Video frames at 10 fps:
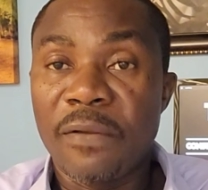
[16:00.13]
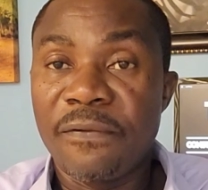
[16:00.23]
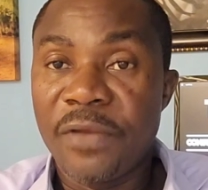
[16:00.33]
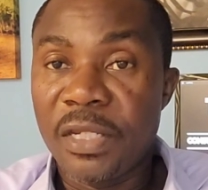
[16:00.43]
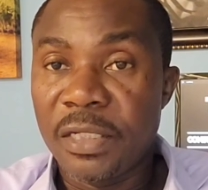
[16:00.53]
in
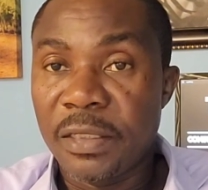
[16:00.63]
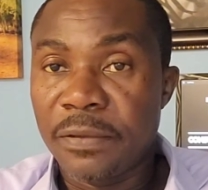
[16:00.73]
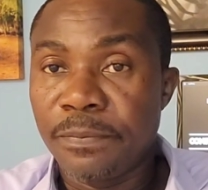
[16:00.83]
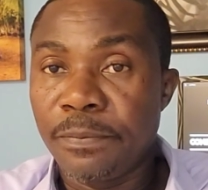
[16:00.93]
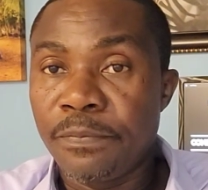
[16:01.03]
phases.
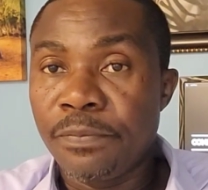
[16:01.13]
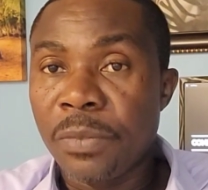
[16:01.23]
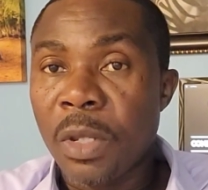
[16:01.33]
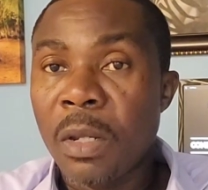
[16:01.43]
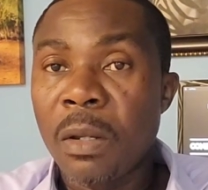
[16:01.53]

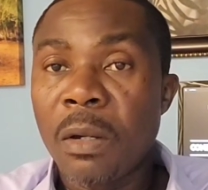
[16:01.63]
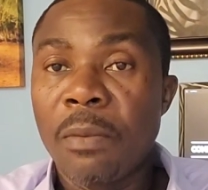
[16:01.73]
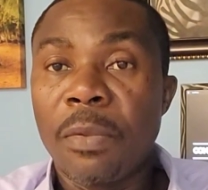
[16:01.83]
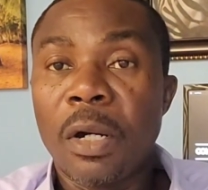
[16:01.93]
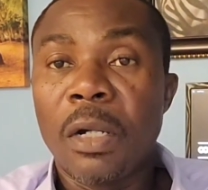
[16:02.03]

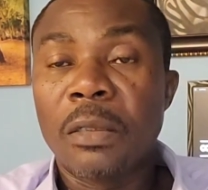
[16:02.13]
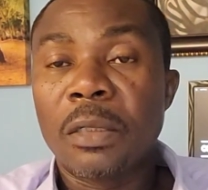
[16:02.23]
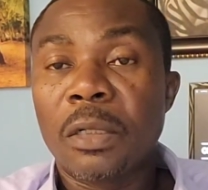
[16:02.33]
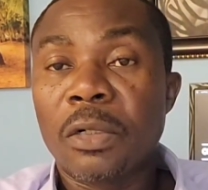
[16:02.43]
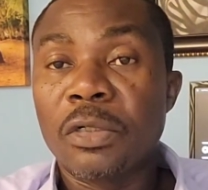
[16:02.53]
But
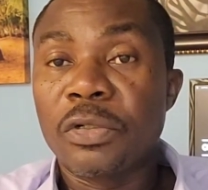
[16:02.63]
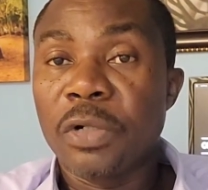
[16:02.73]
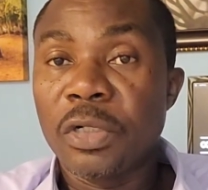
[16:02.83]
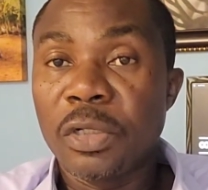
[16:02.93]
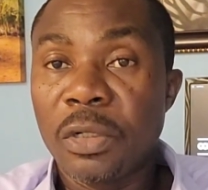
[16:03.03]

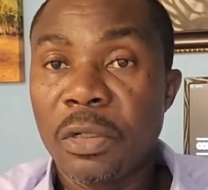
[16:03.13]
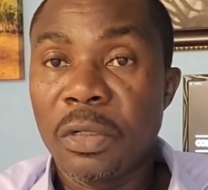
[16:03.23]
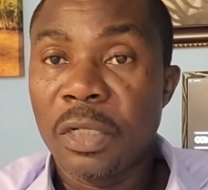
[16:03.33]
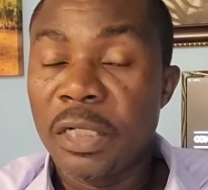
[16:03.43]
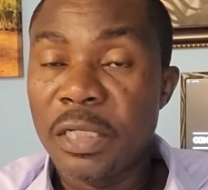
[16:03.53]
construction
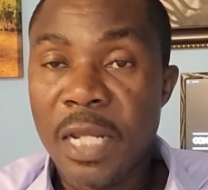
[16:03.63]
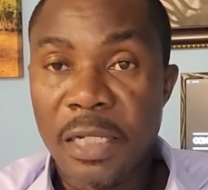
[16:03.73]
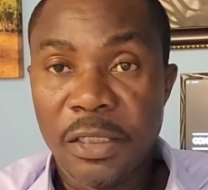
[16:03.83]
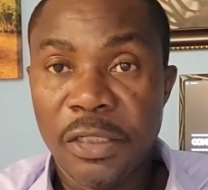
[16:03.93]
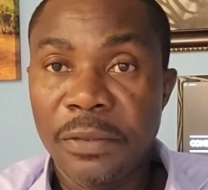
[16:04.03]
is
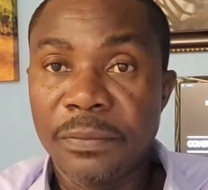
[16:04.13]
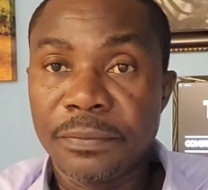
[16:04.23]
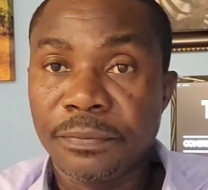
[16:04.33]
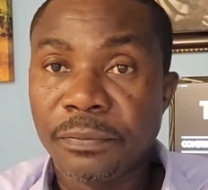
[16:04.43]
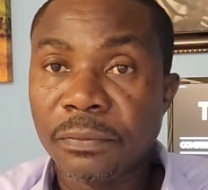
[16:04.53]
not cheap,
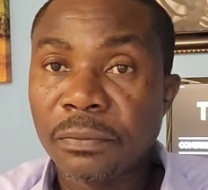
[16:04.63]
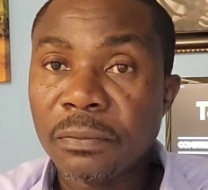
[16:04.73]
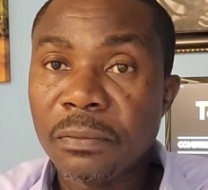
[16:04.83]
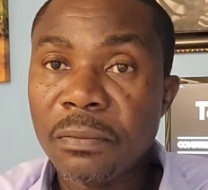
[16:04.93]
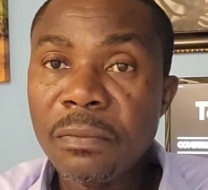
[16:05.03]

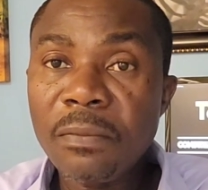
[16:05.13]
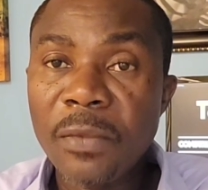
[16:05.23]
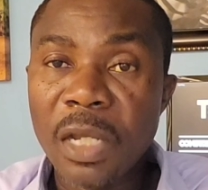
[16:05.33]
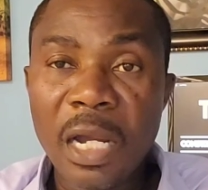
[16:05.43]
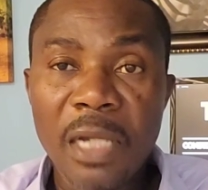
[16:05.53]

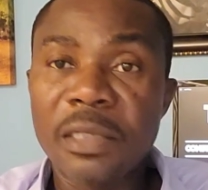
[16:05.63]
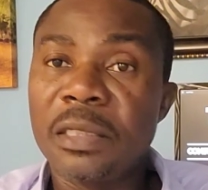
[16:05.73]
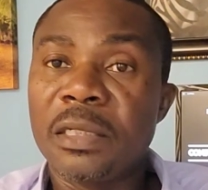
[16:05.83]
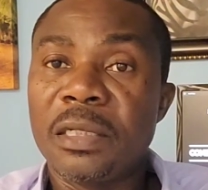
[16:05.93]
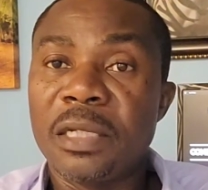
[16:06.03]

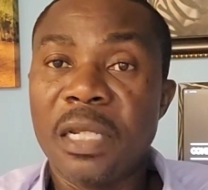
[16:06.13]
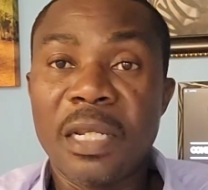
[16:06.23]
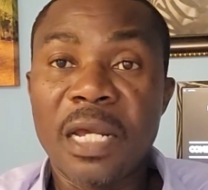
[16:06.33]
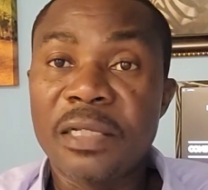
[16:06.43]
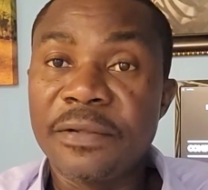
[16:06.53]
guys. Then
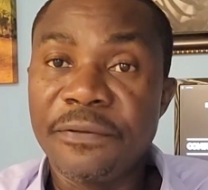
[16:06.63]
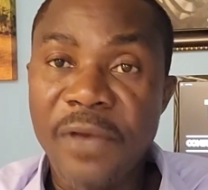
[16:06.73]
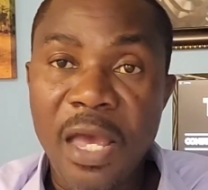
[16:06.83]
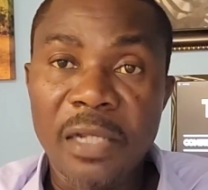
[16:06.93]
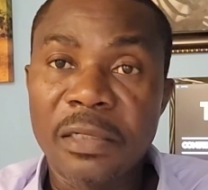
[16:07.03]
that's the
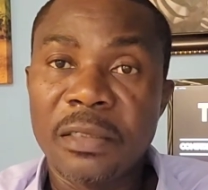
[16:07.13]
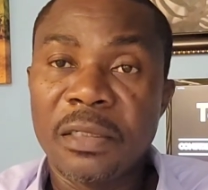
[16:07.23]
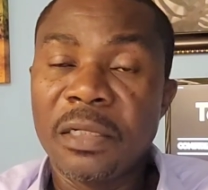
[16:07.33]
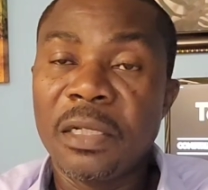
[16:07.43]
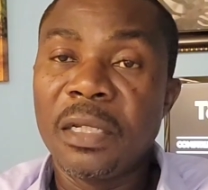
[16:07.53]
fact.
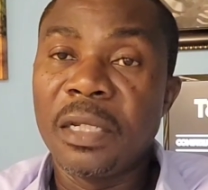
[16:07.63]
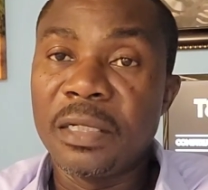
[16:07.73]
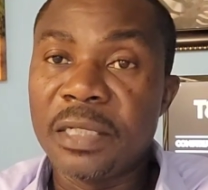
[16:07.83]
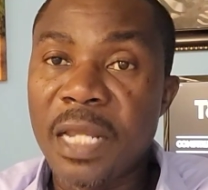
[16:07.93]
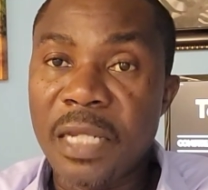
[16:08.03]

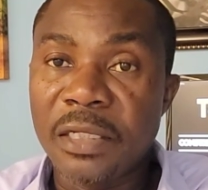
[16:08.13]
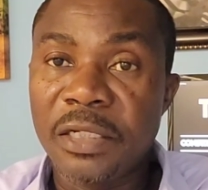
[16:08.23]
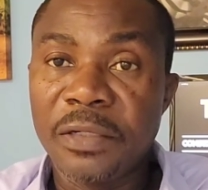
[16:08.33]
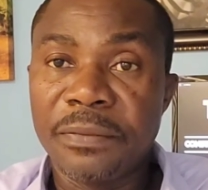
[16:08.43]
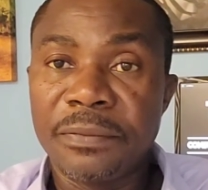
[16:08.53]
It's not
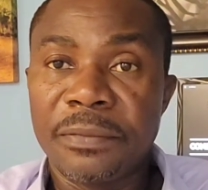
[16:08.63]
cheap.